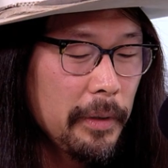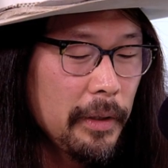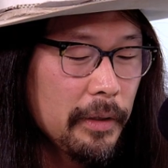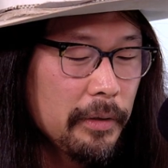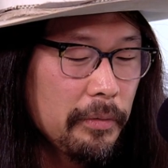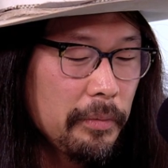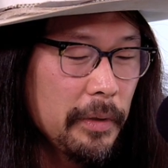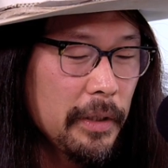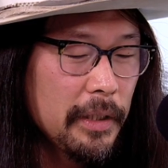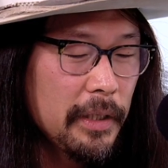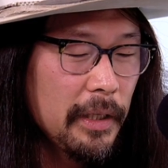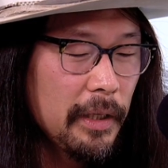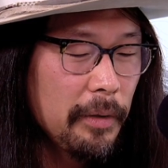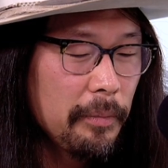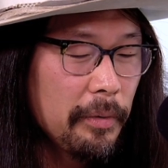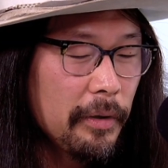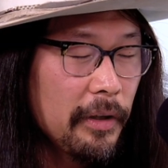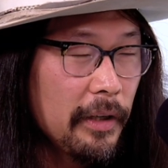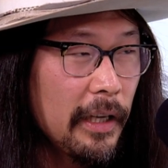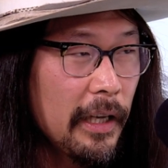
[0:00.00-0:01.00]
sweet tea,
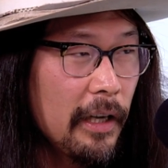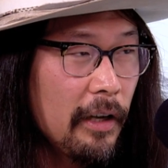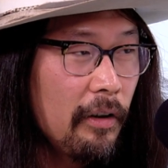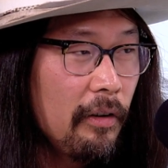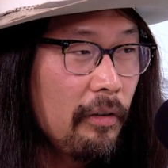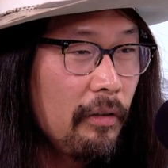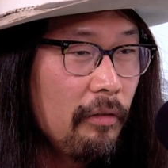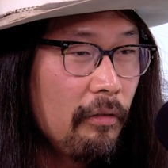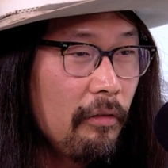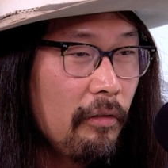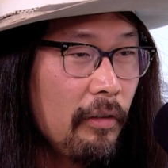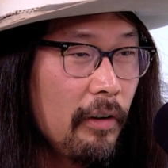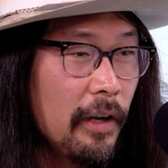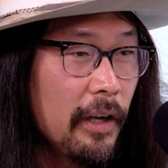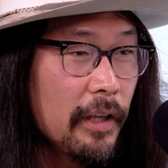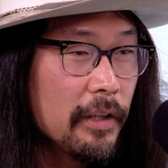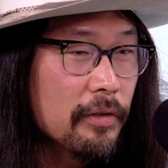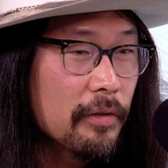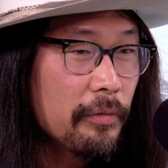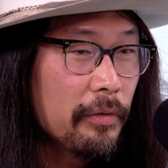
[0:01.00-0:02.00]
but now
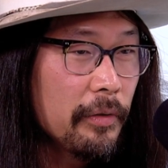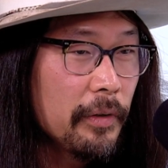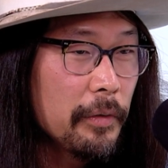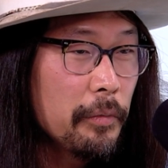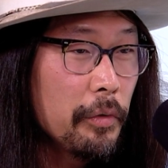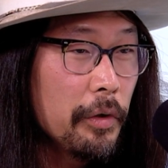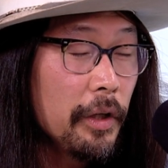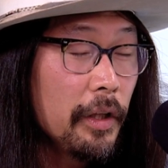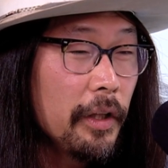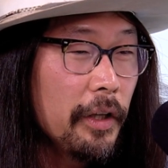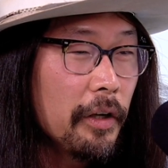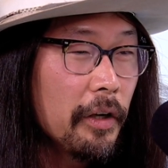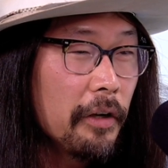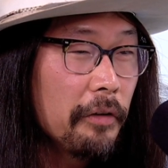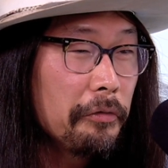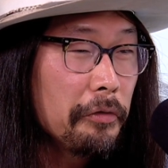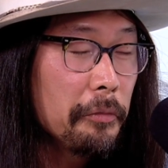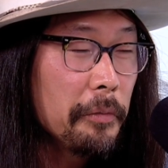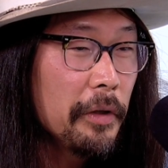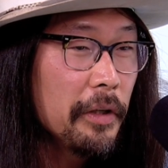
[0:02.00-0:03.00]
it's really
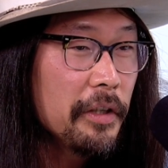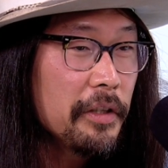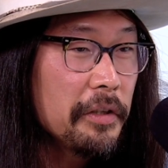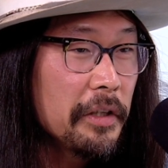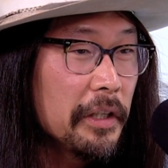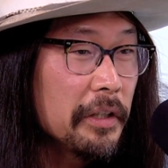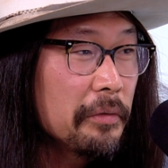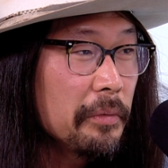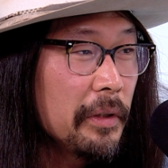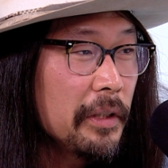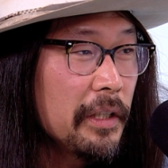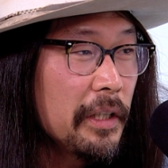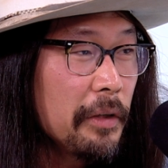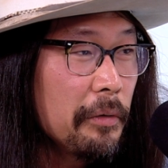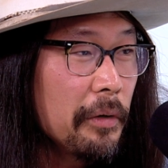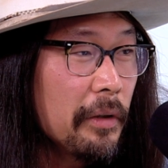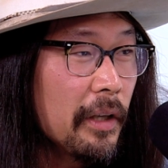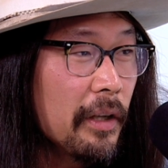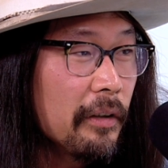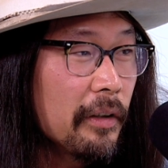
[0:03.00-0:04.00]
hard for me to drink sweet tea
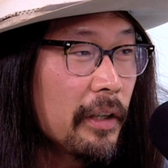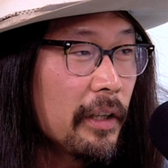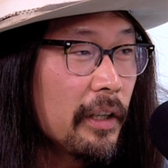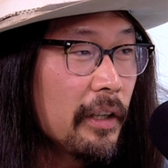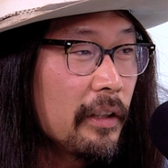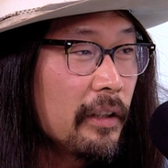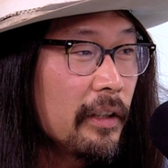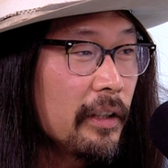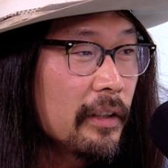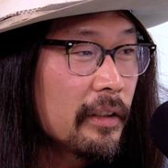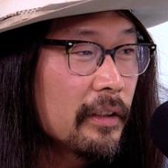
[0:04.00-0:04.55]
without getting like